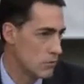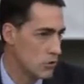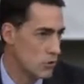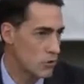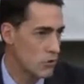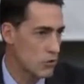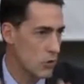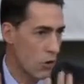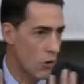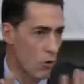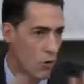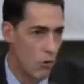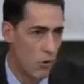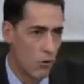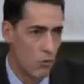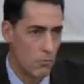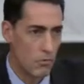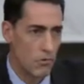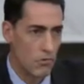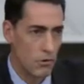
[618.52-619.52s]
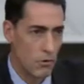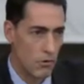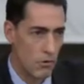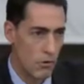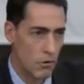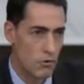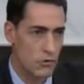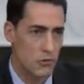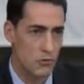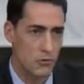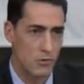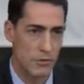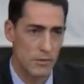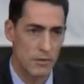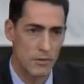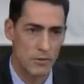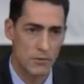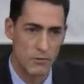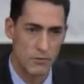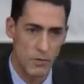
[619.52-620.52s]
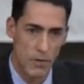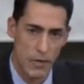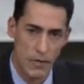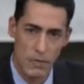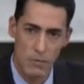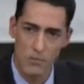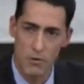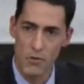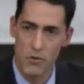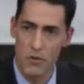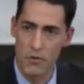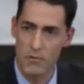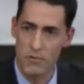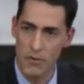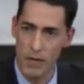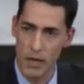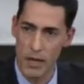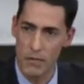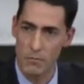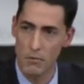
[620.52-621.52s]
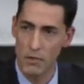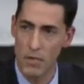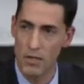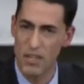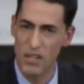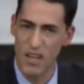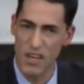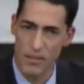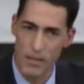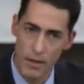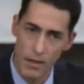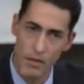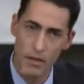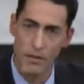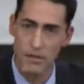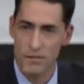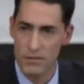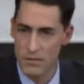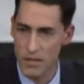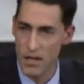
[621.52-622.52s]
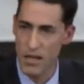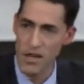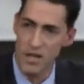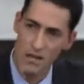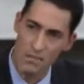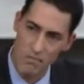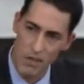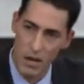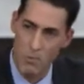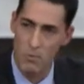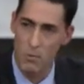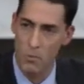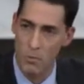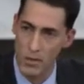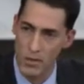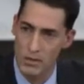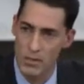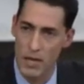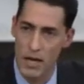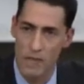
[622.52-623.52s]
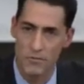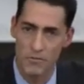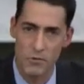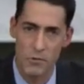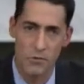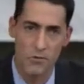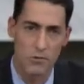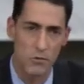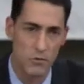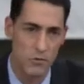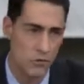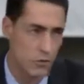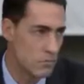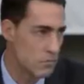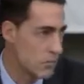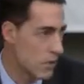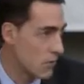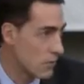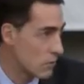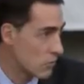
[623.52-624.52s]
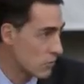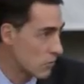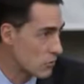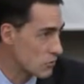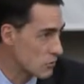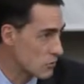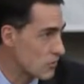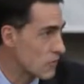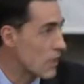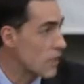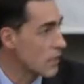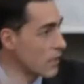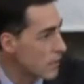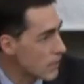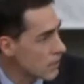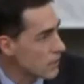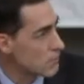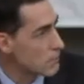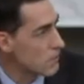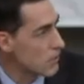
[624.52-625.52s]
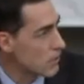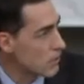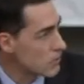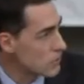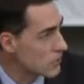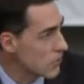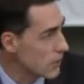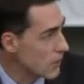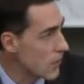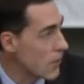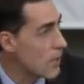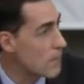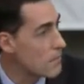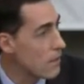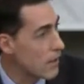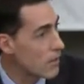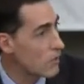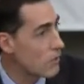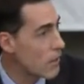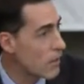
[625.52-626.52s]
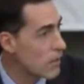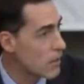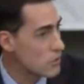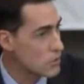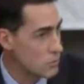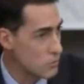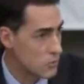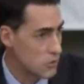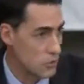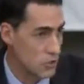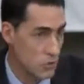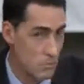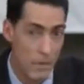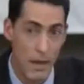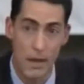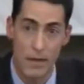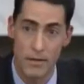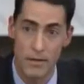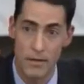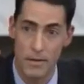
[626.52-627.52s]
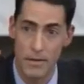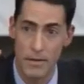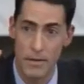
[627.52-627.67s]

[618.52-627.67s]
just go home with your groceries, eat them with your family, and then let's say a couple weeks after you've consumed all the groceries, then getting a bill saying, hey, by the way, here's what you spent.